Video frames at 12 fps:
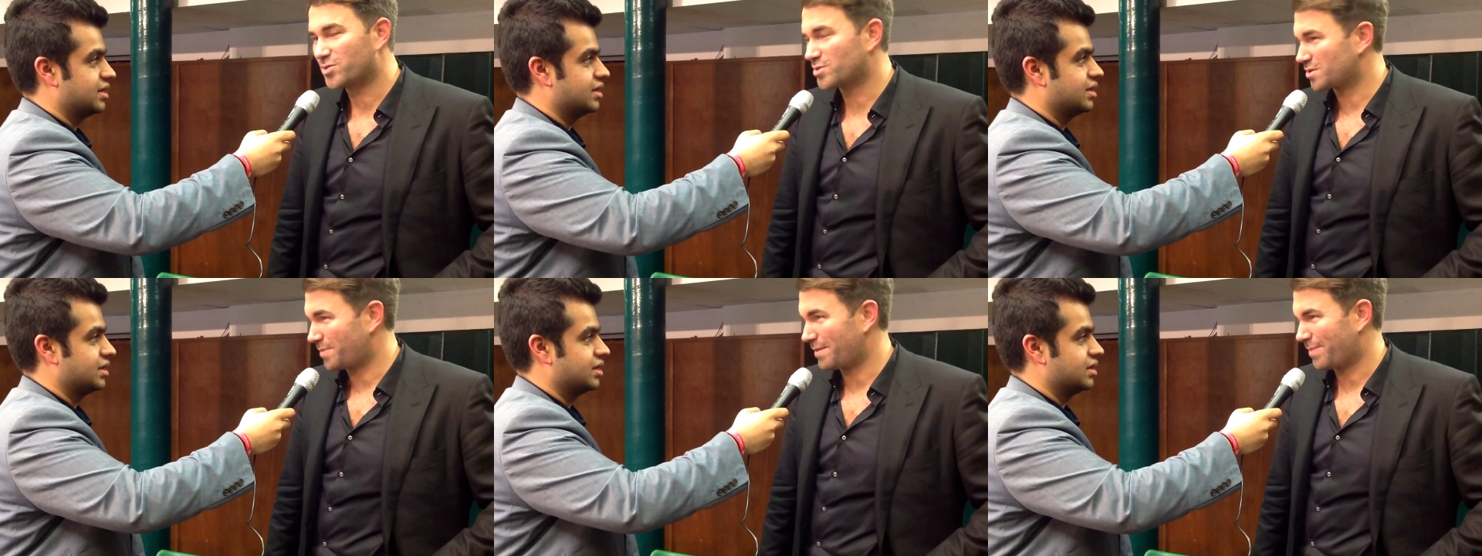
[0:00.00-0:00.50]

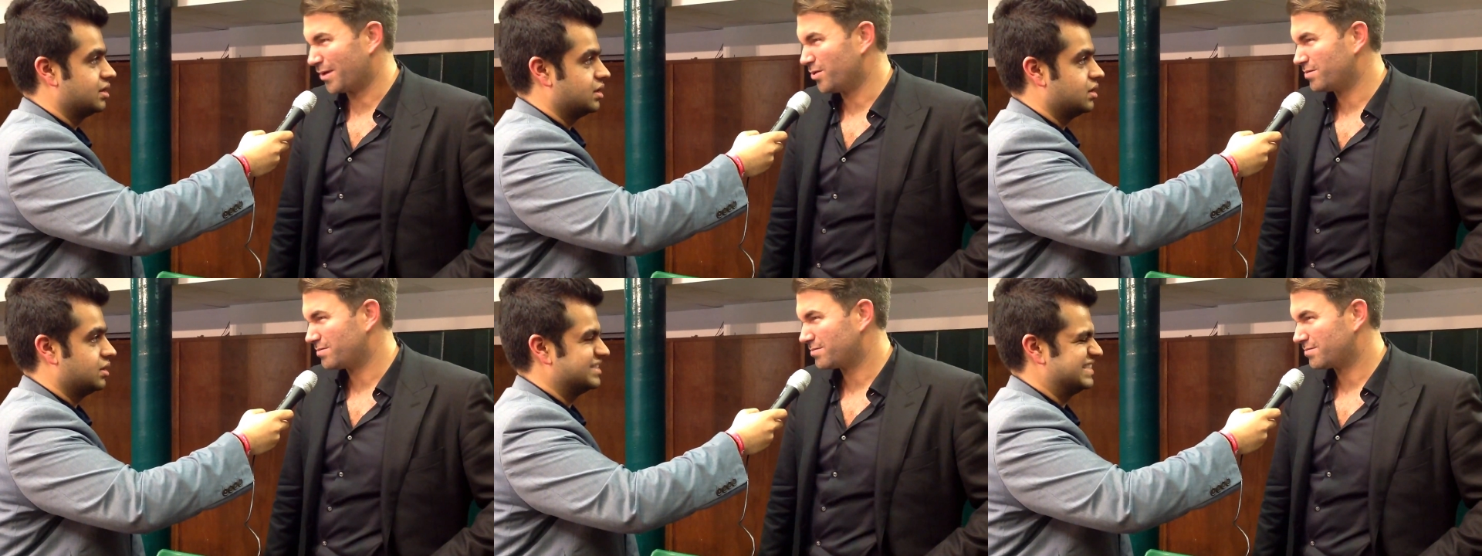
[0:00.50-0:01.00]
Speaker 1: was a bit
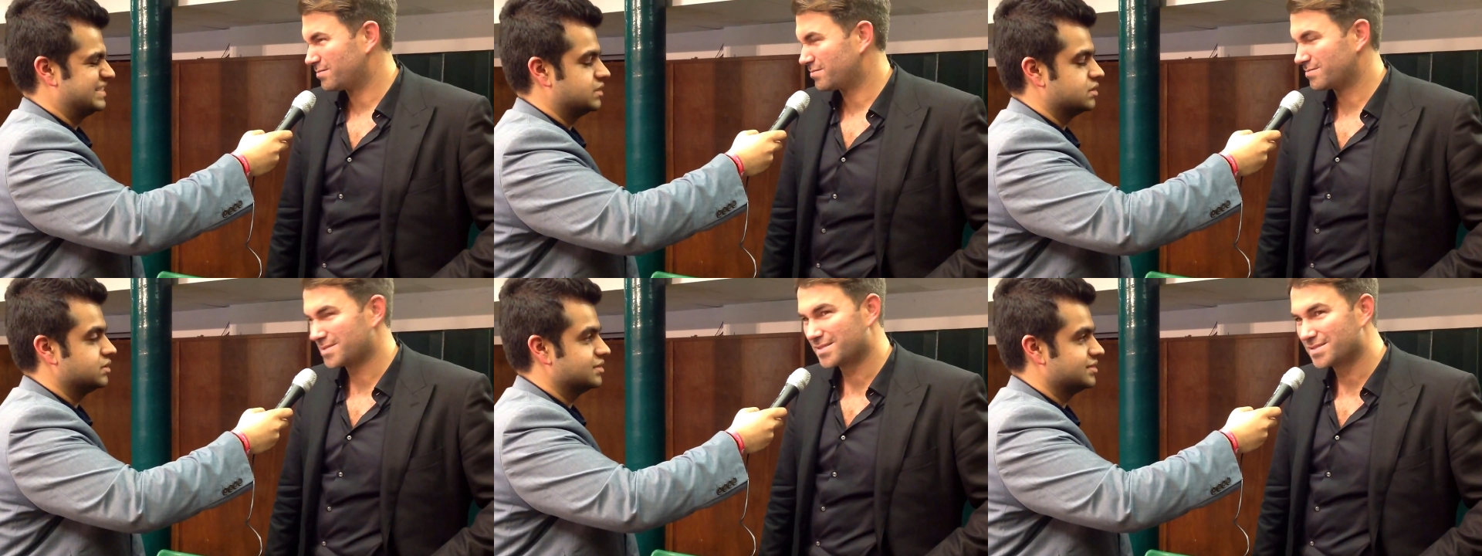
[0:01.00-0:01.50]
blue,
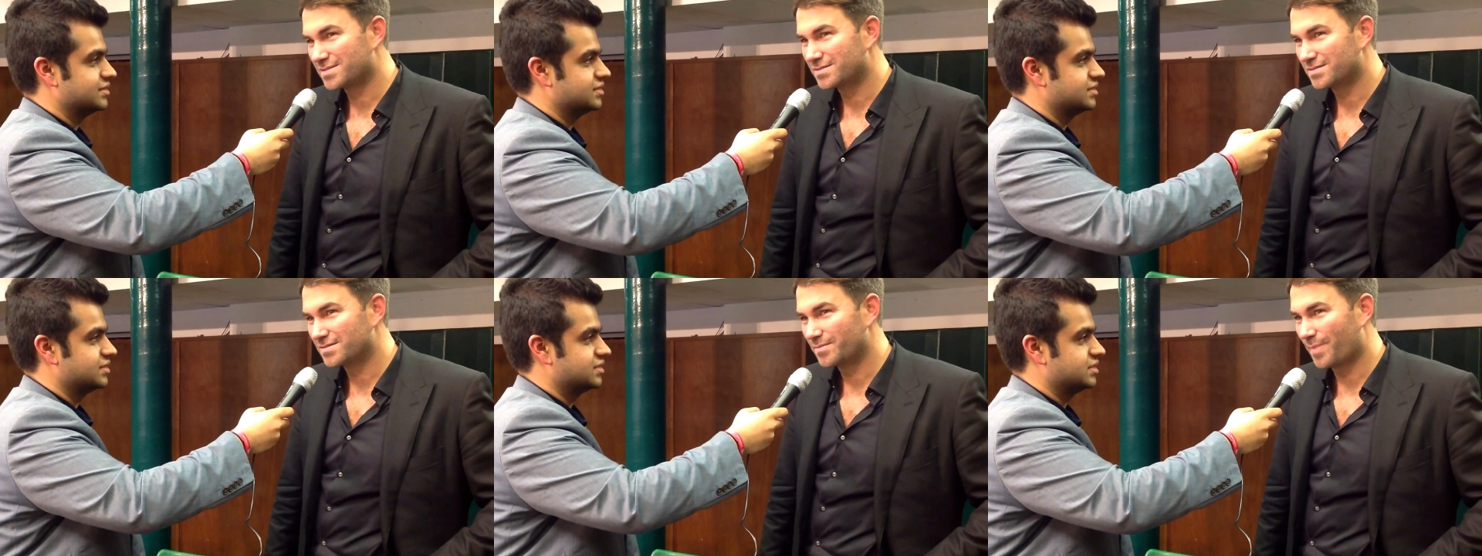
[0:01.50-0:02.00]

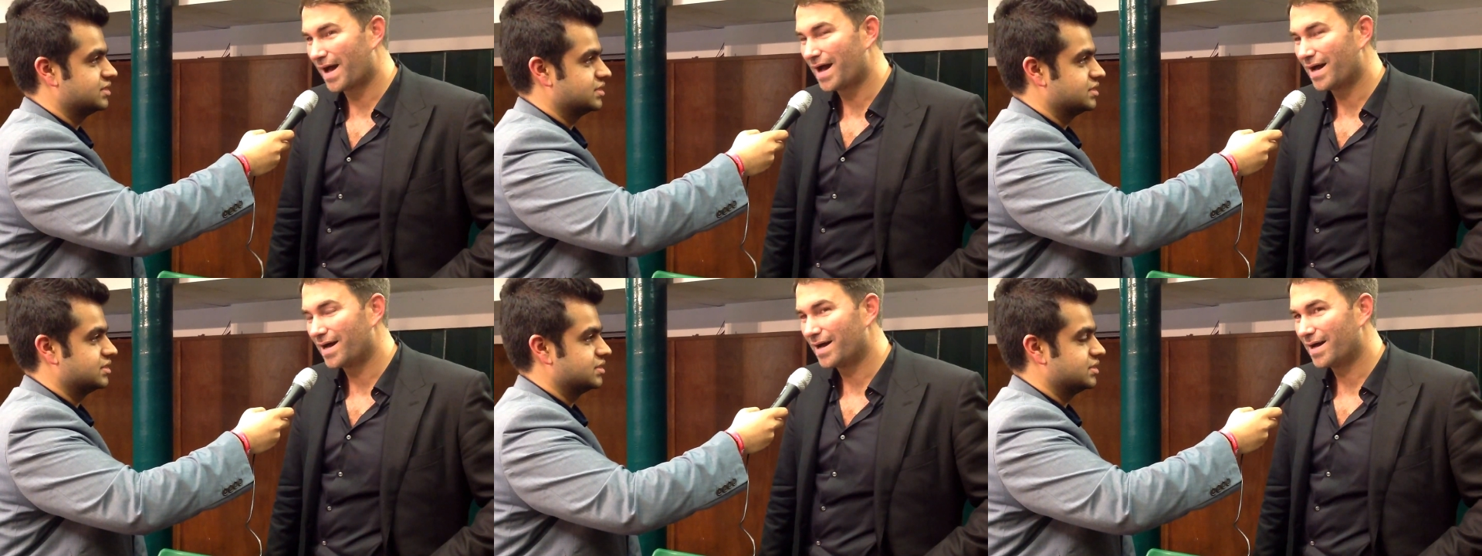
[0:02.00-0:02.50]

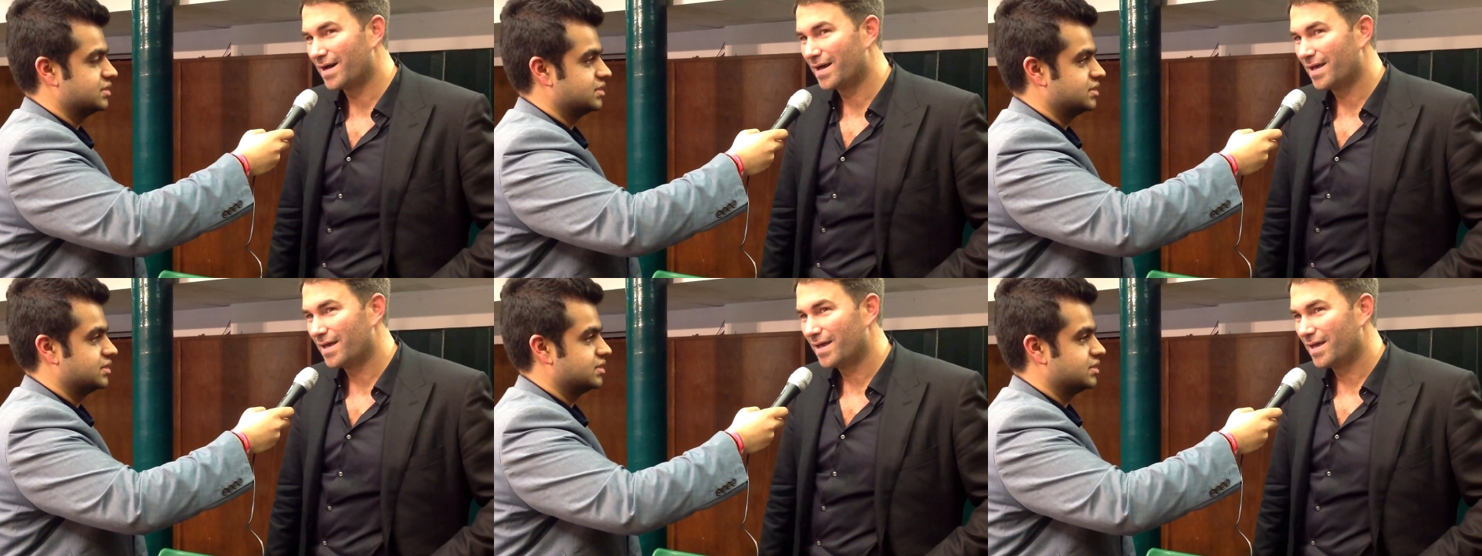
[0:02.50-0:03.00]
but
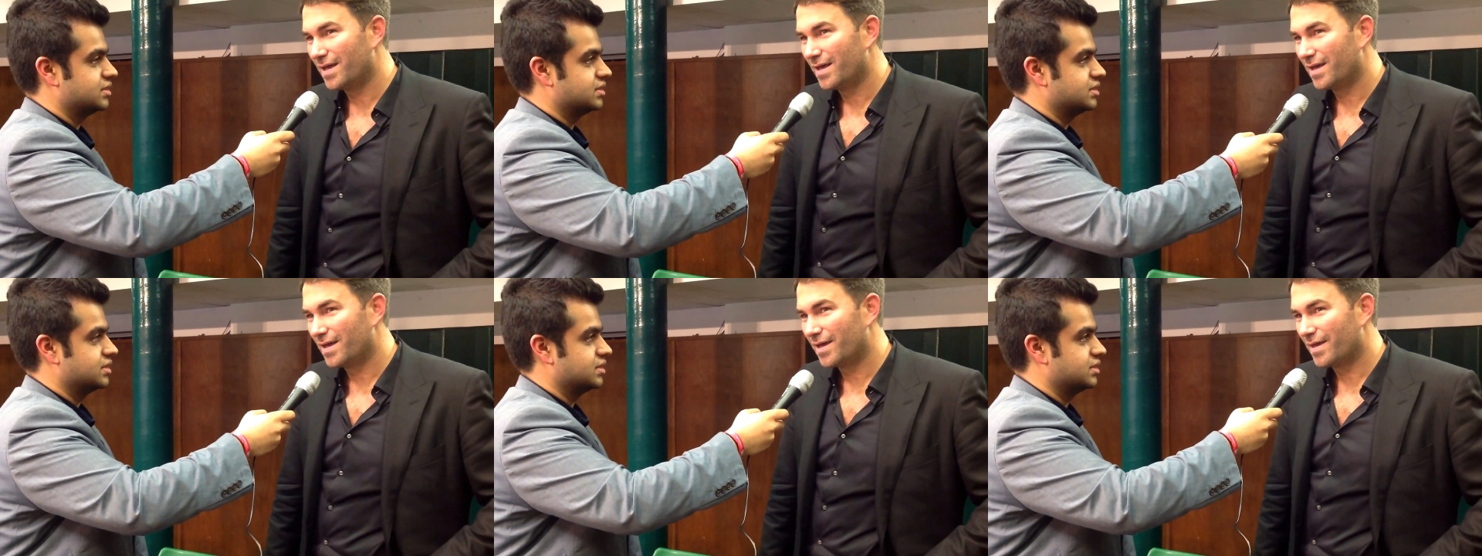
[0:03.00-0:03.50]

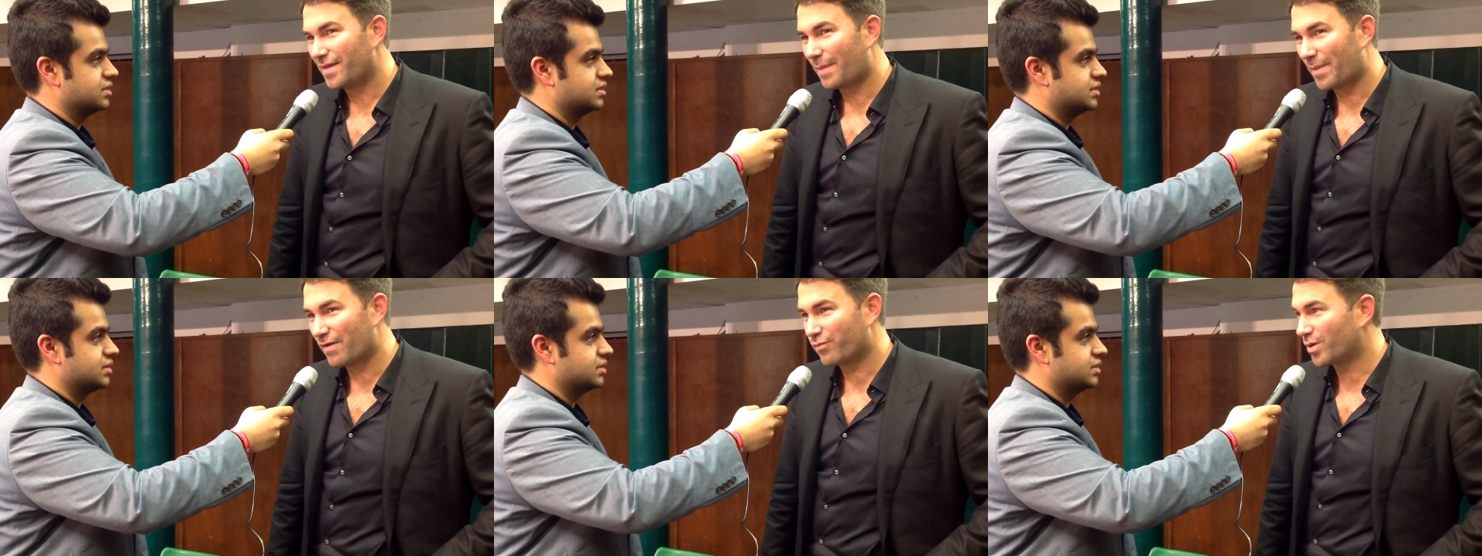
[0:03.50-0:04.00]
they
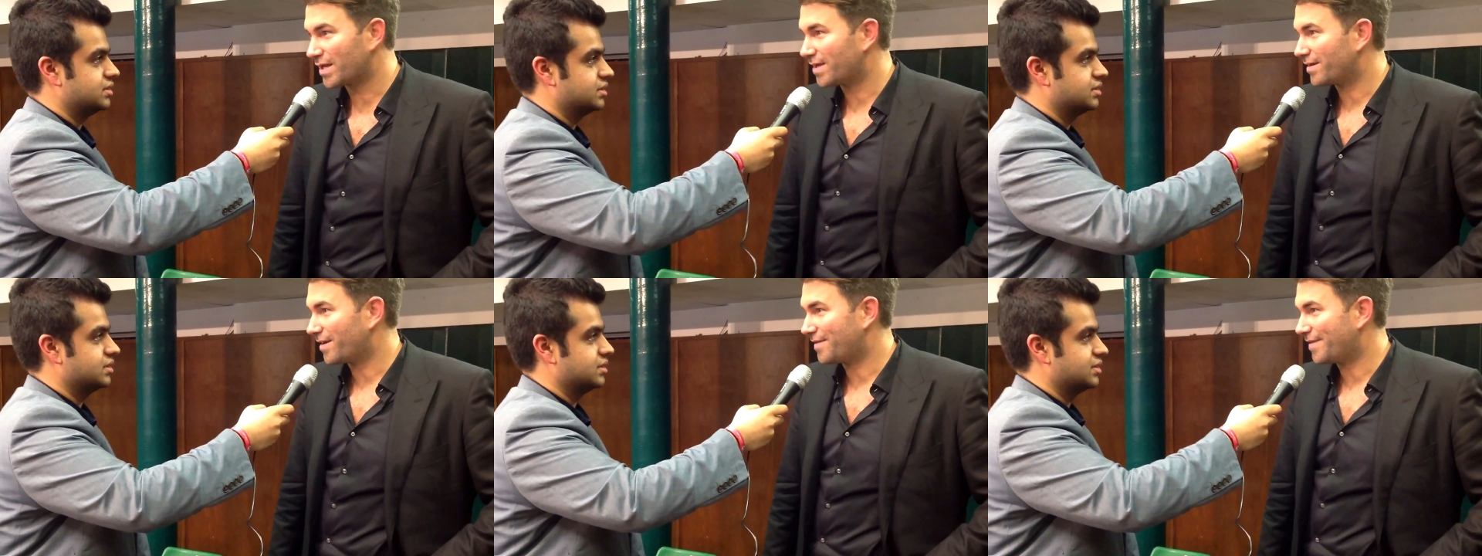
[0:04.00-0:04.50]
both want
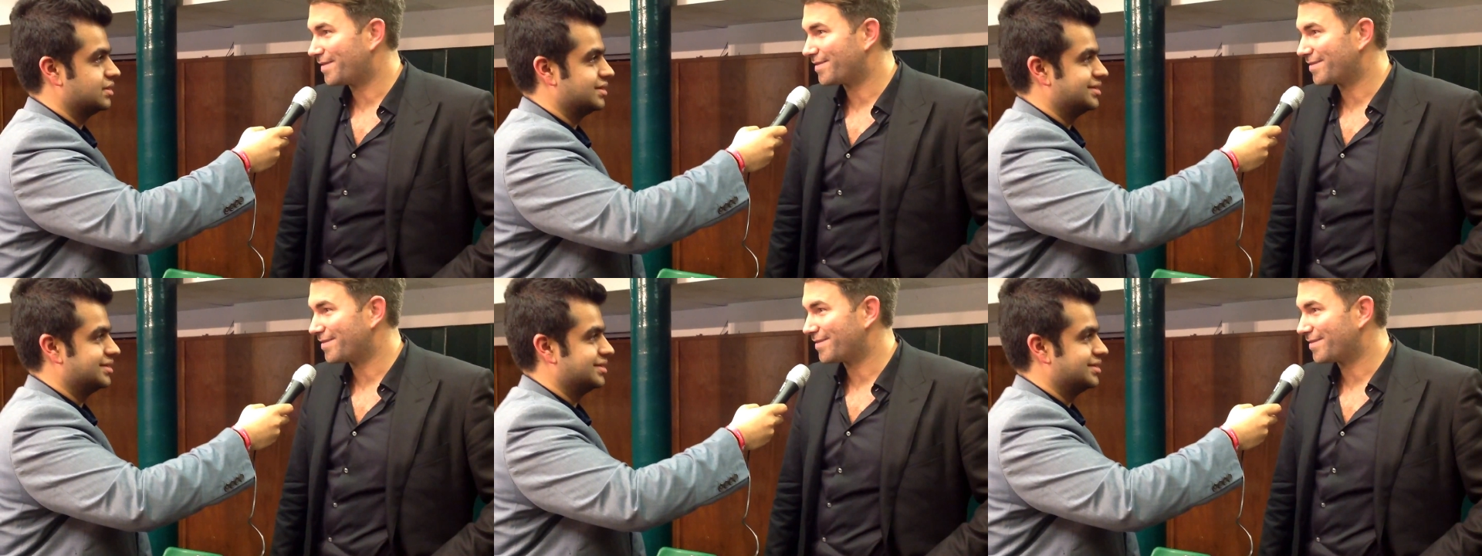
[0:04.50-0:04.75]
it, and